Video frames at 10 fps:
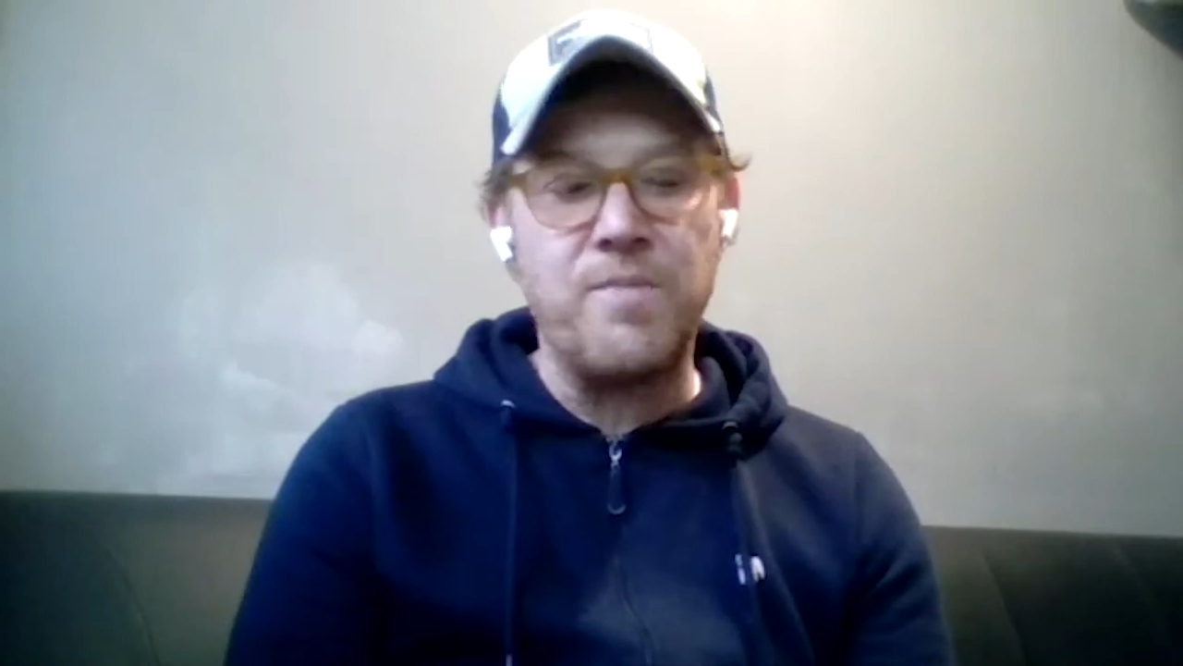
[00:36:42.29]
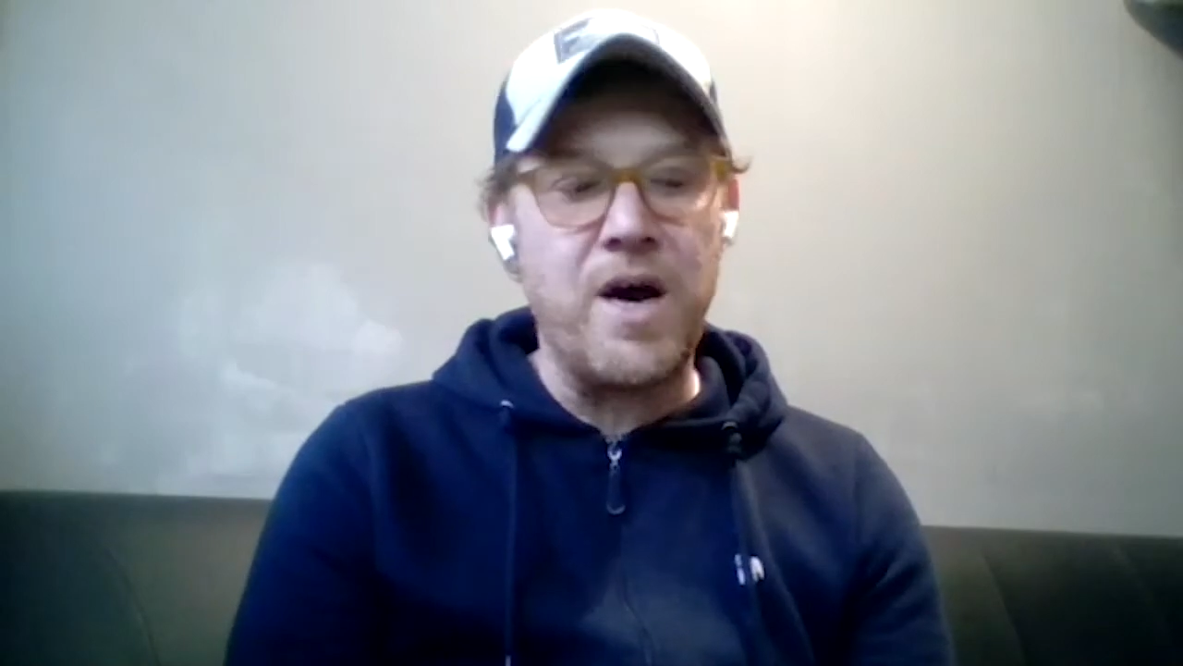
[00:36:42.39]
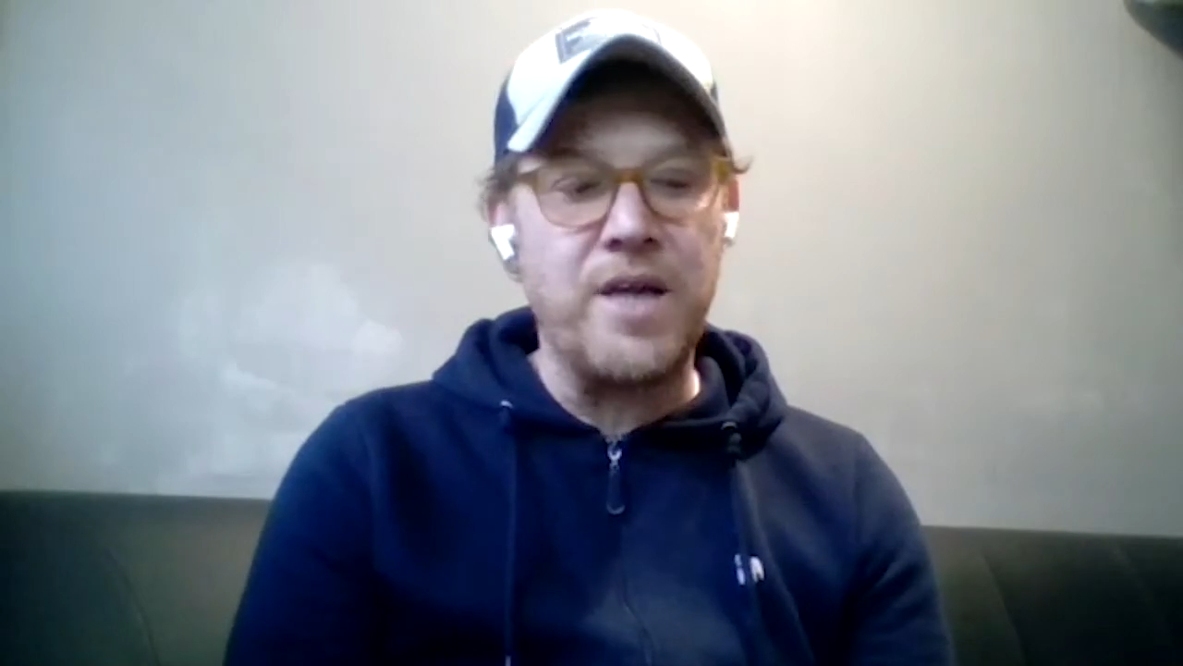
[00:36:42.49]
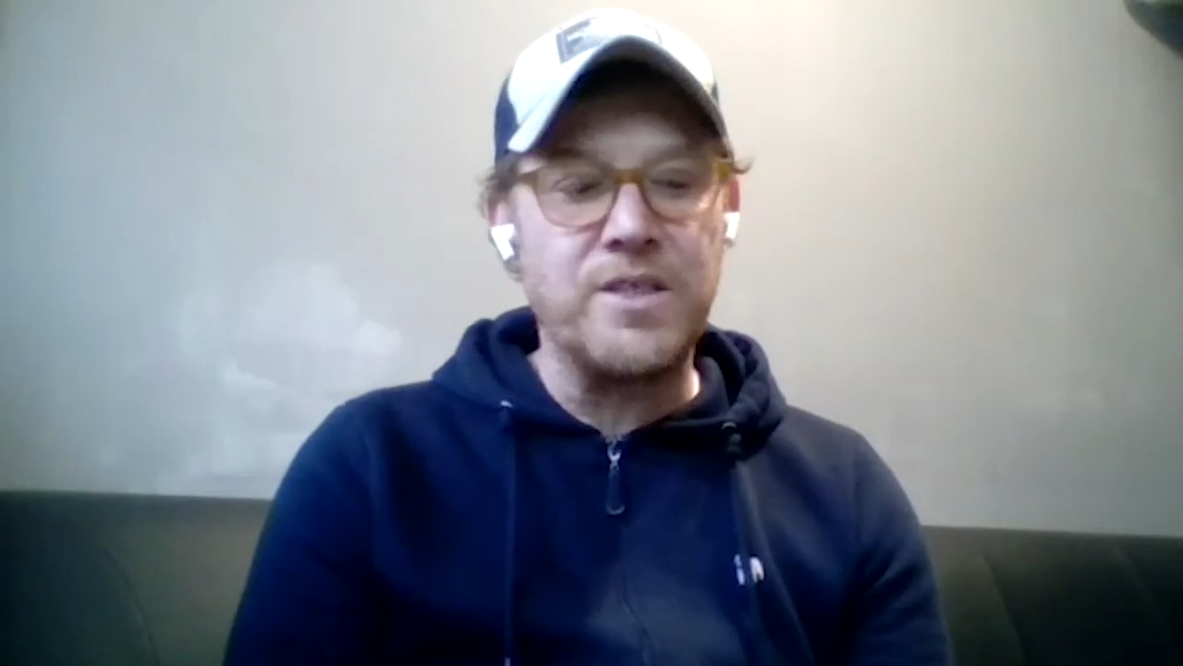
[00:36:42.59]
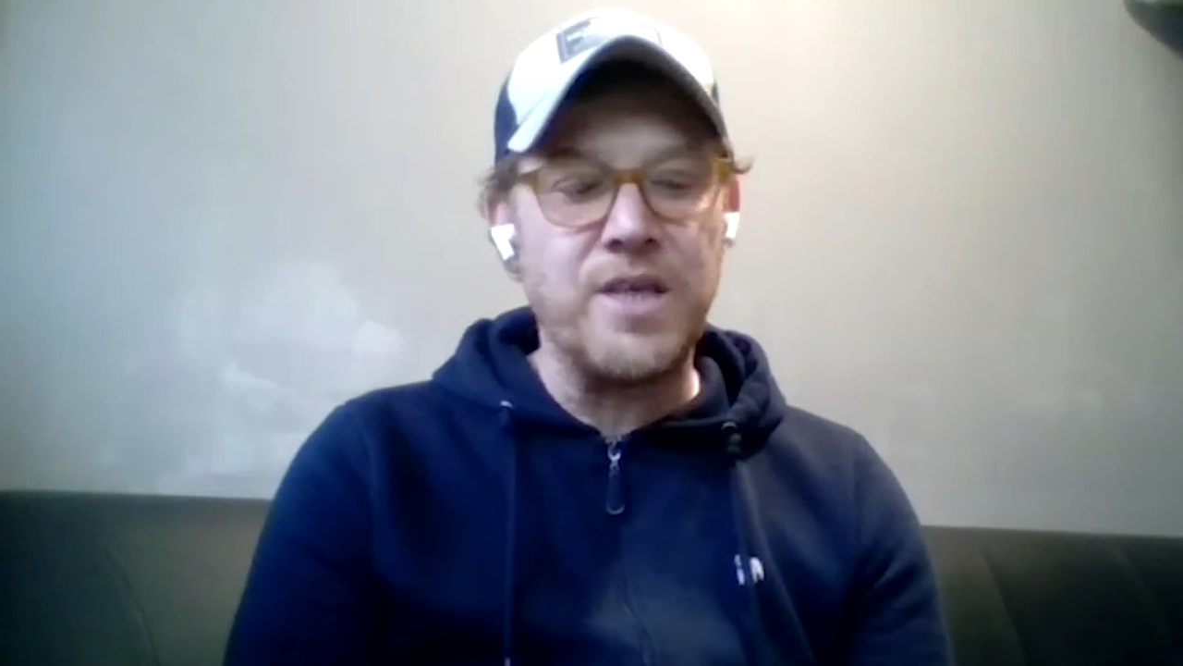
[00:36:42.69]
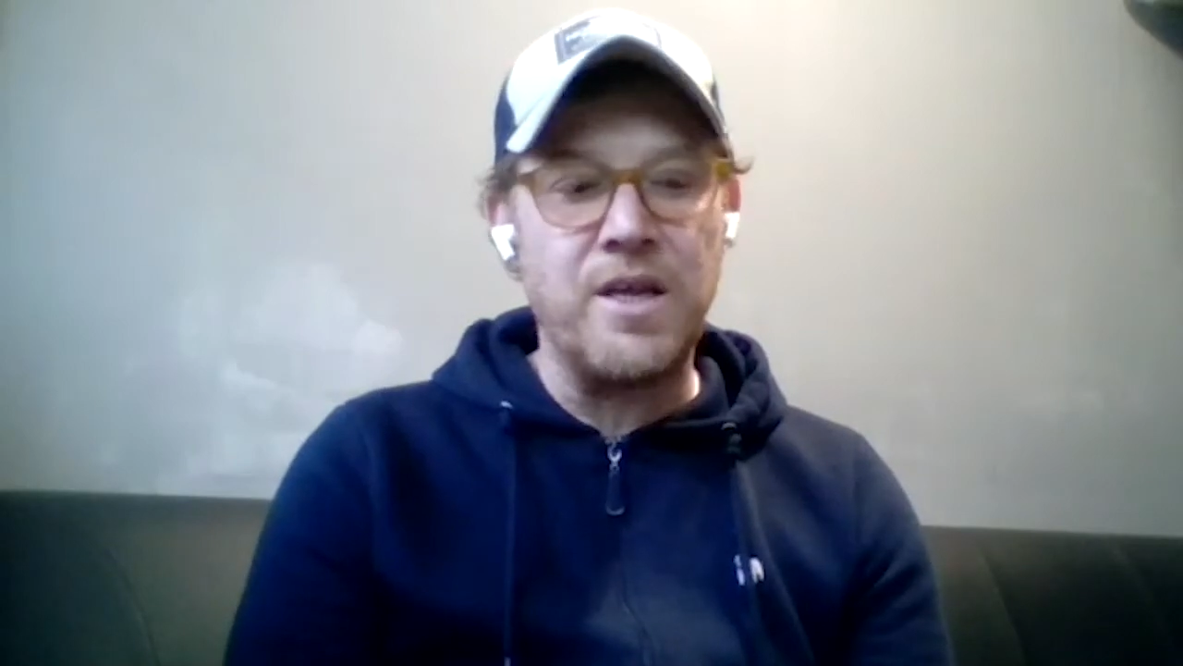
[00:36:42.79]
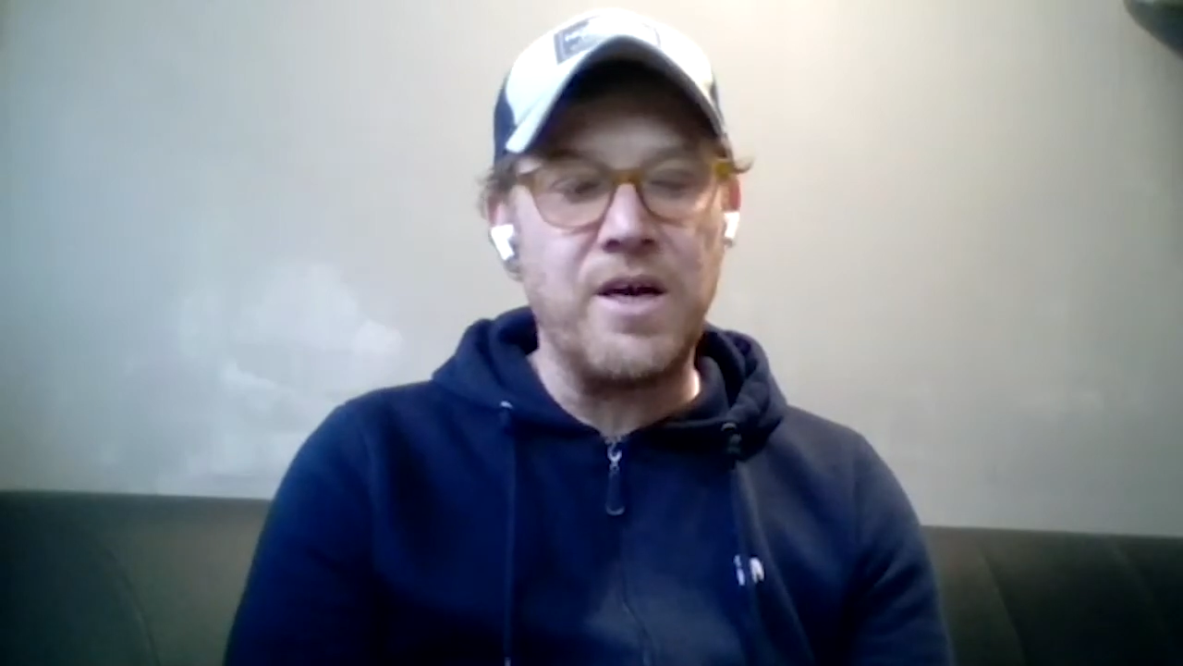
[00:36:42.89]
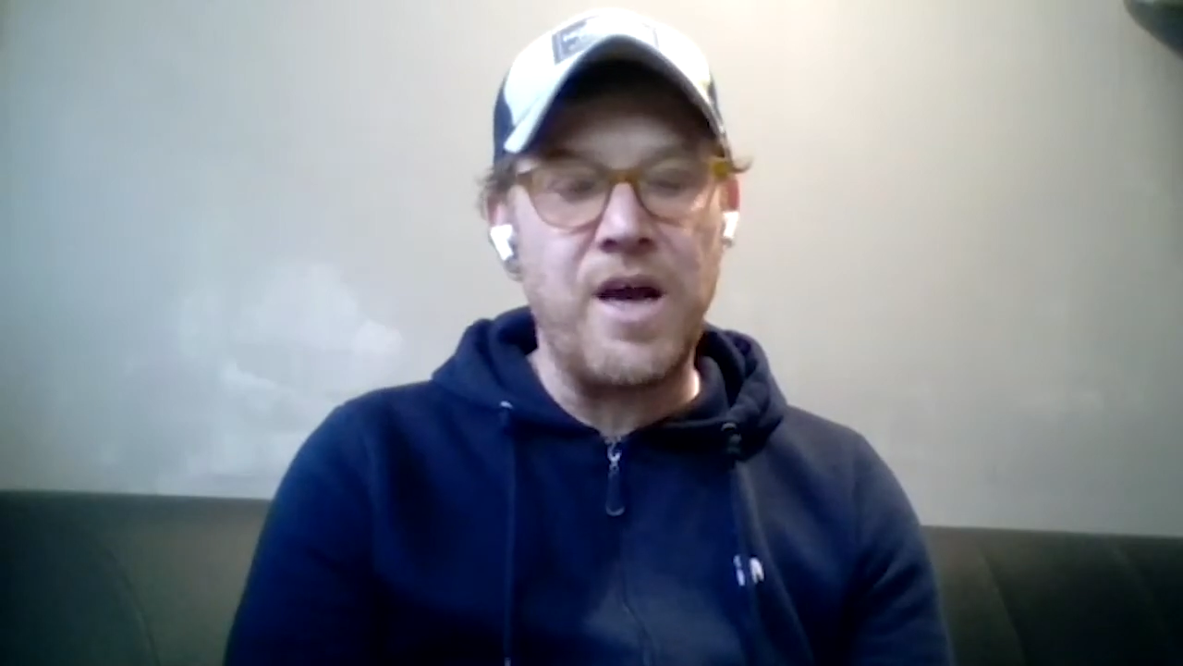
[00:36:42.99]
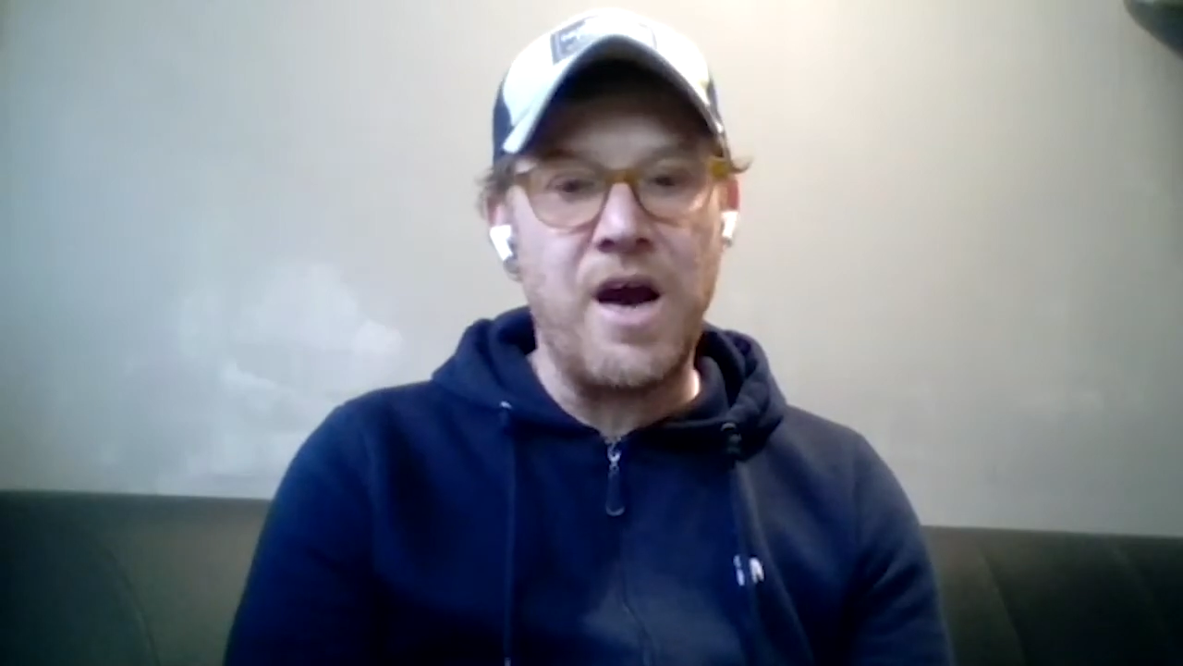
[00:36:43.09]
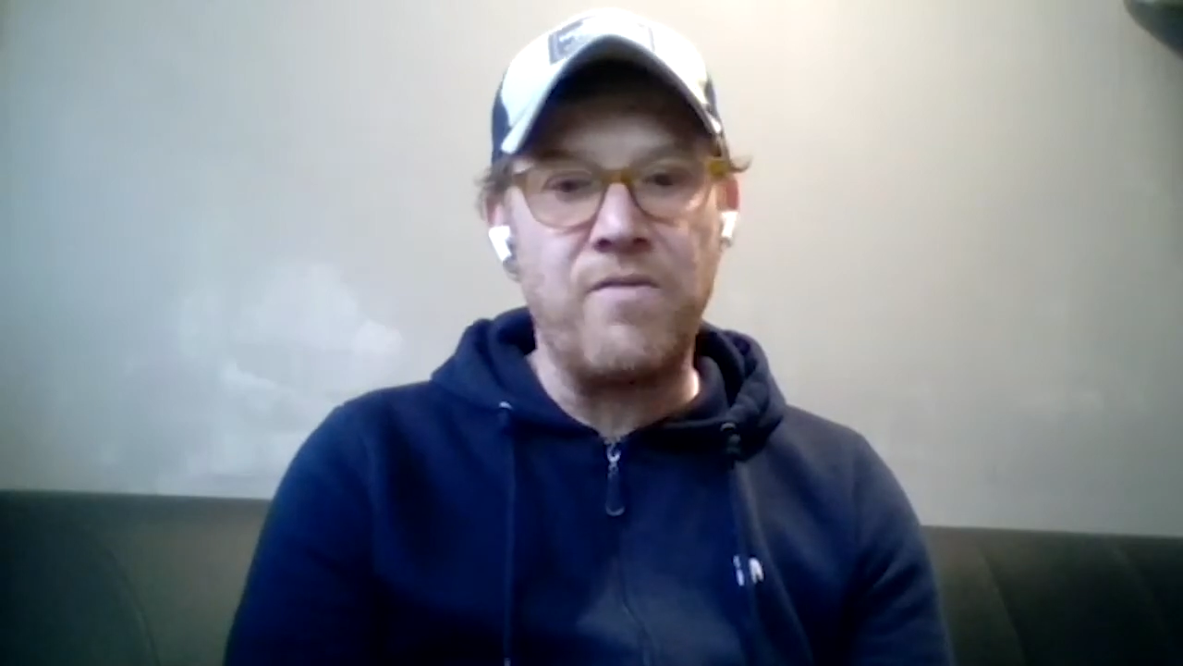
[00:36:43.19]
mindset
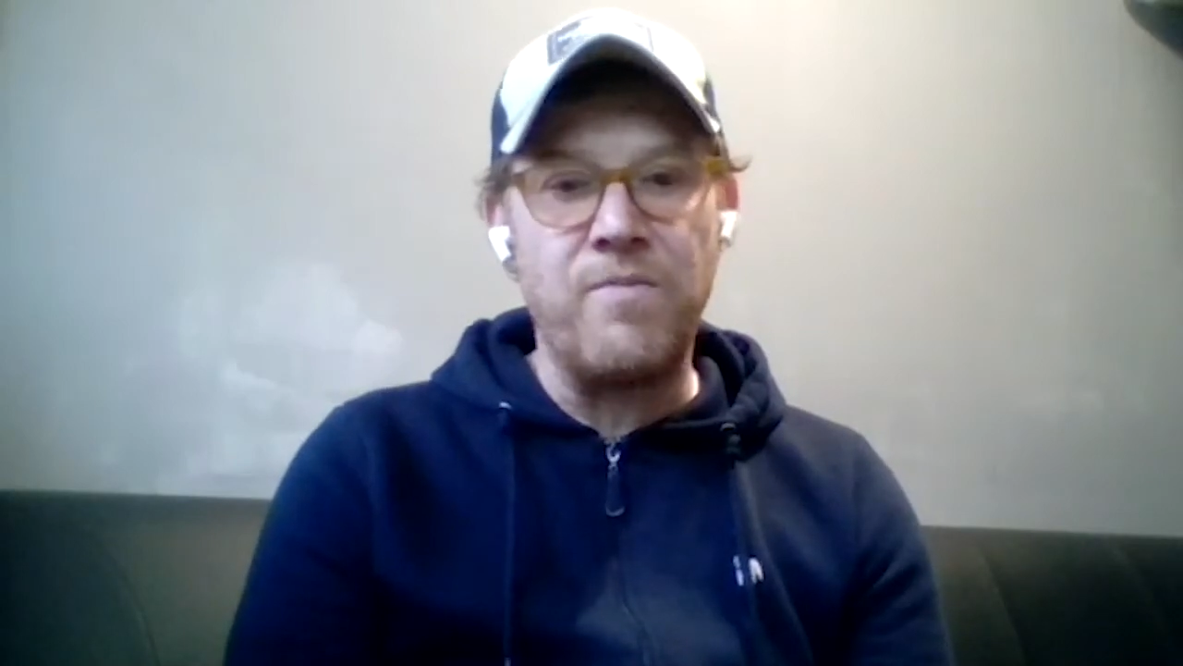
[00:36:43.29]
that I have.